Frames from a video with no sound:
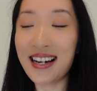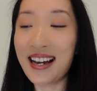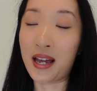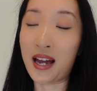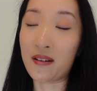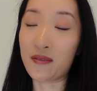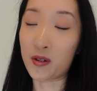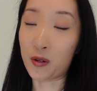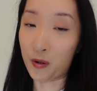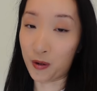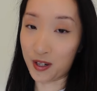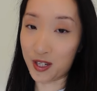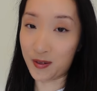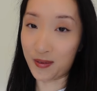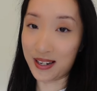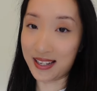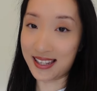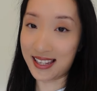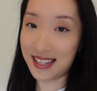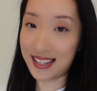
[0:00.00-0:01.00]
We have the horse
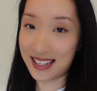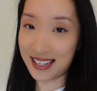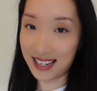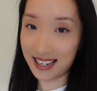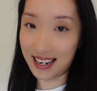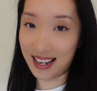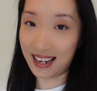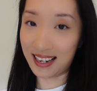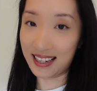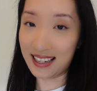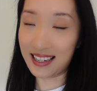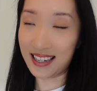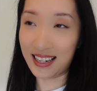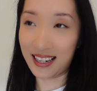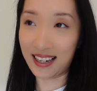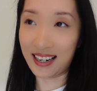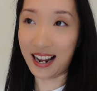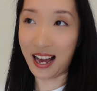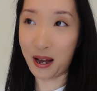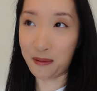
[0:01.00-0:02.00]
races tonight
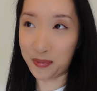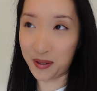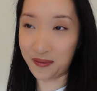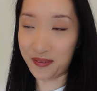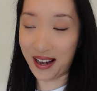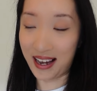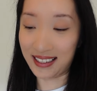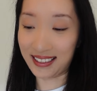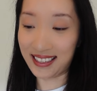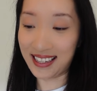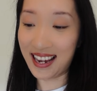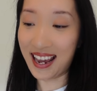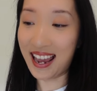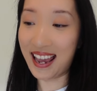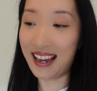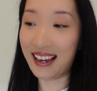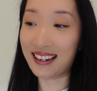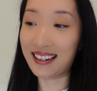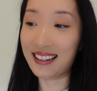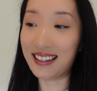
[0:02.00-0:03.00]
here in Happy Valley,
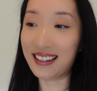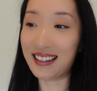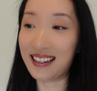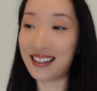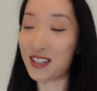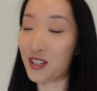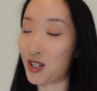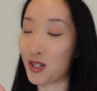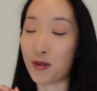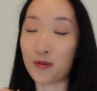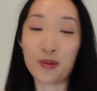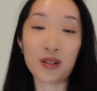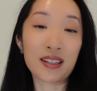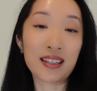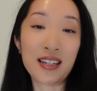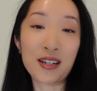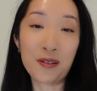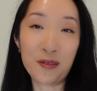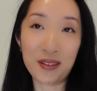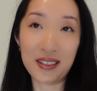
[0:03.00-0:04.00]
and It's just
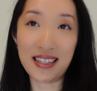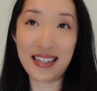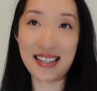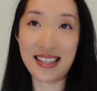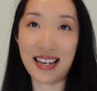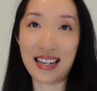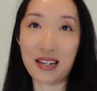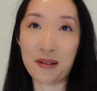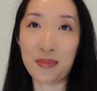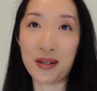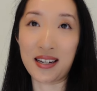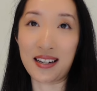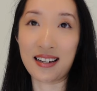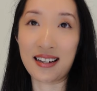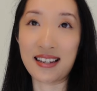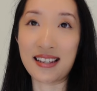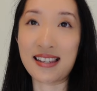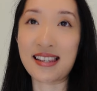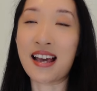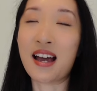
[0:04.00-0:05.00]
really, really exciting
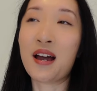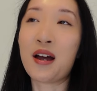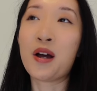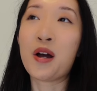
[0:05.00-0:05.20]
because